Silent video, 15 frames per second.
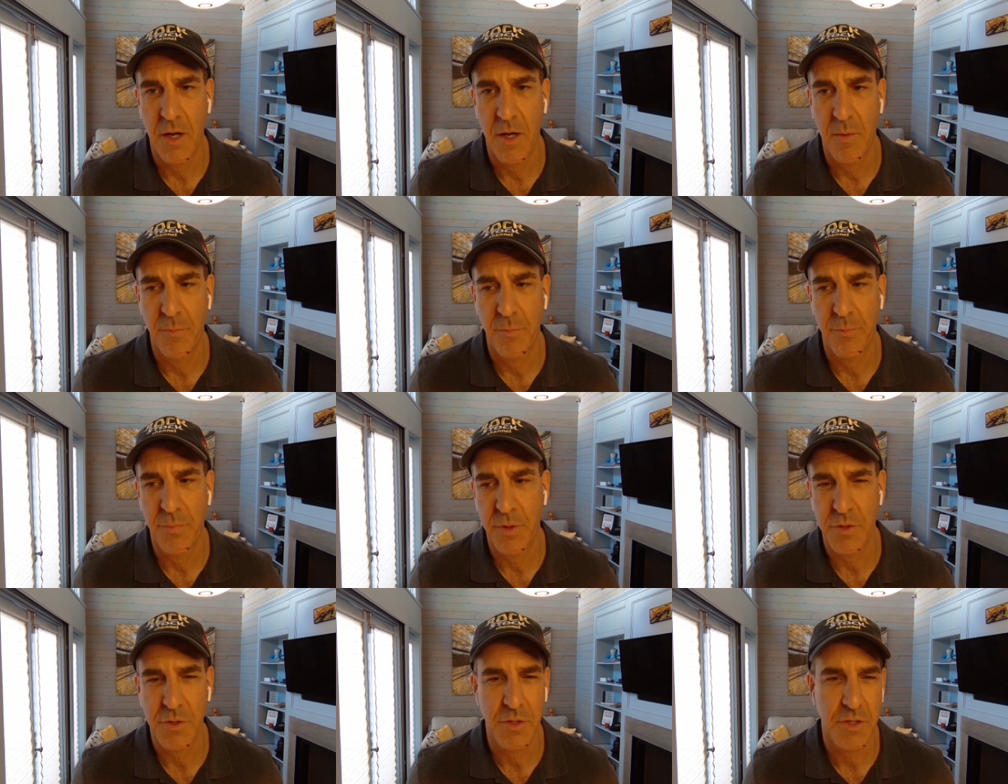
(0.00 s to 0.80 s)

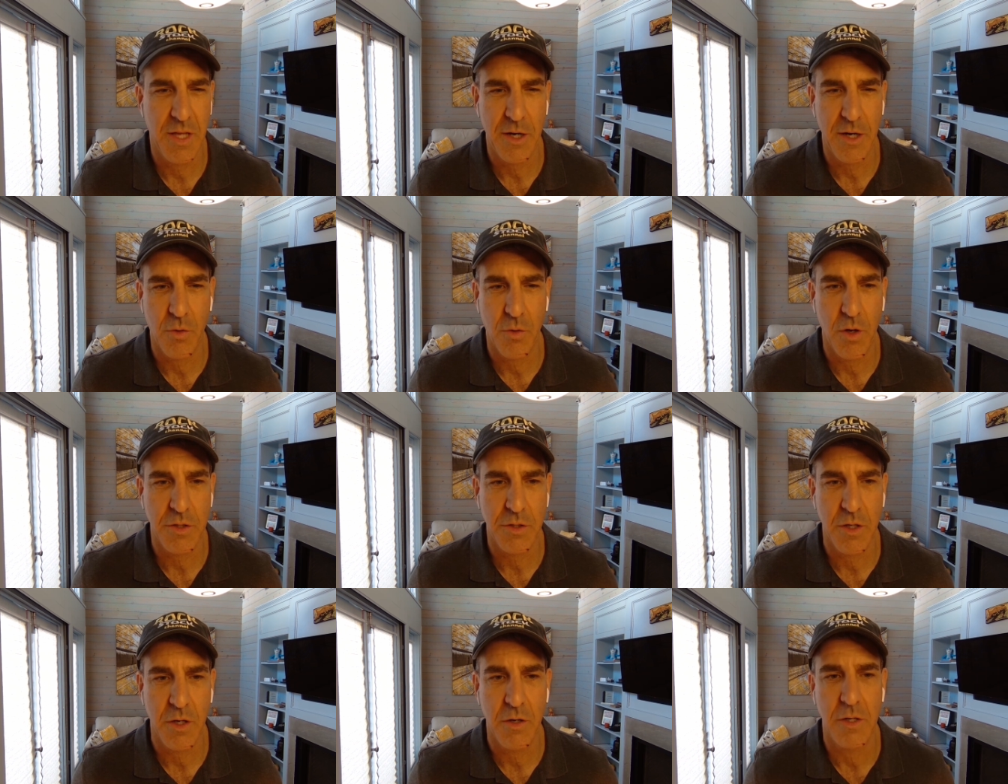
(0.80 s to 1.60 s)
because there's a lot of
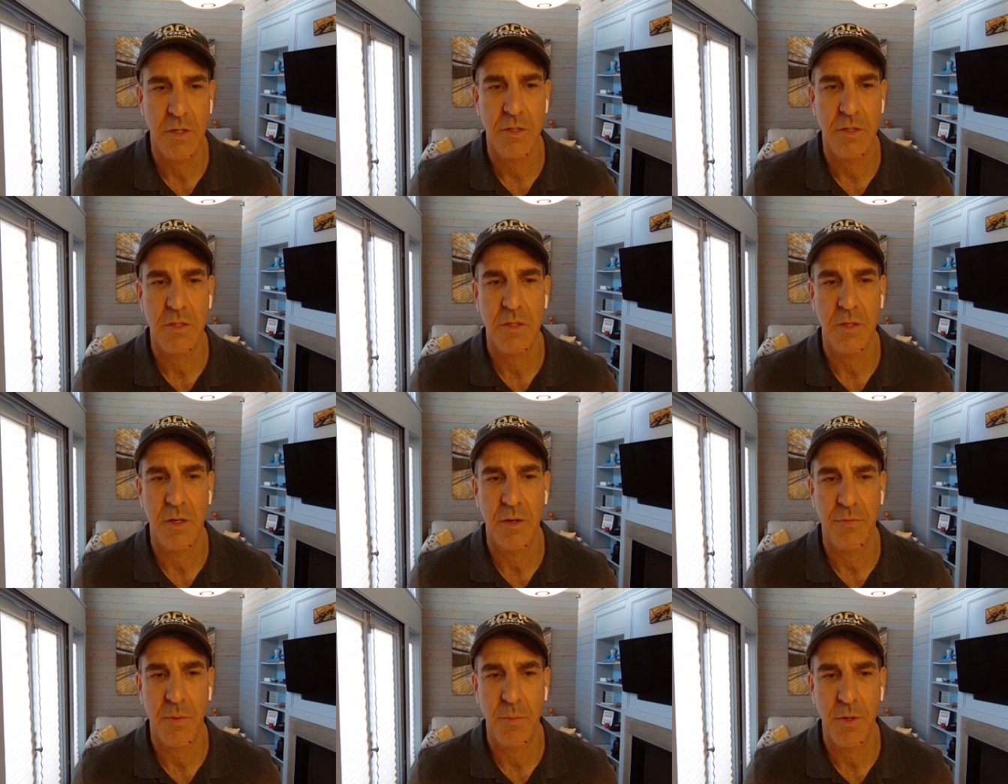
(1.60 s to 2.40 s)
cross
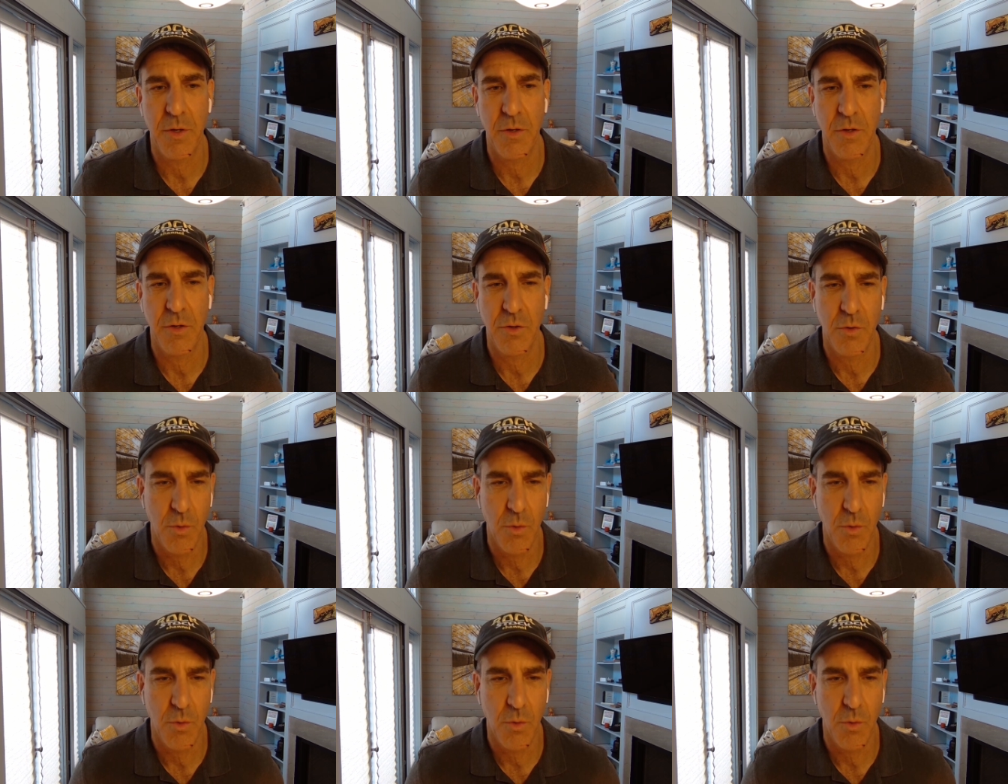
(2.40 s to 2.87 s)
currents from it.